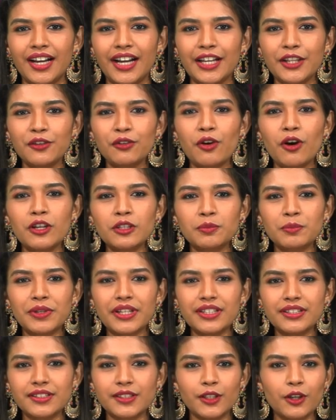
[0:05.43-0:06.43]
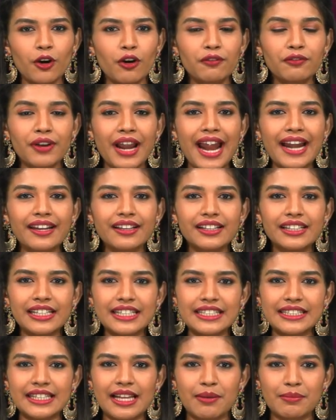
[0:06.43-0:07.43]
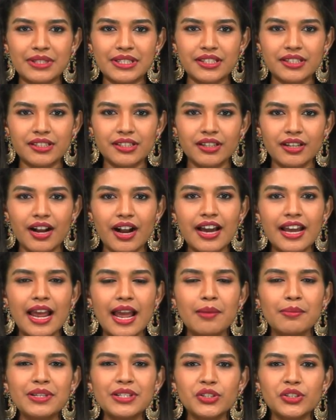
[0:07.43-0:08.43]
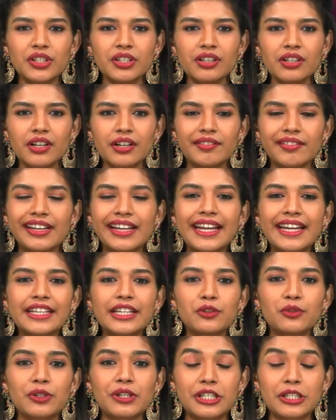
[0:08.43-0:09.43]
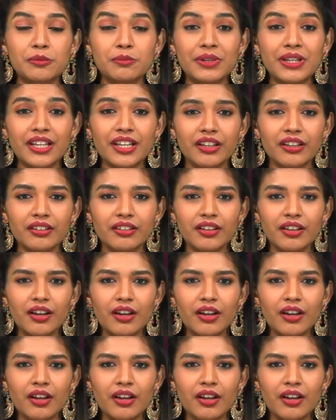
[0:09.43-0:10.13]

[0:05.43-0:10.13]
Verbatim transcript: A new conspiracy of radical Islamists are emerging related to Kashmir,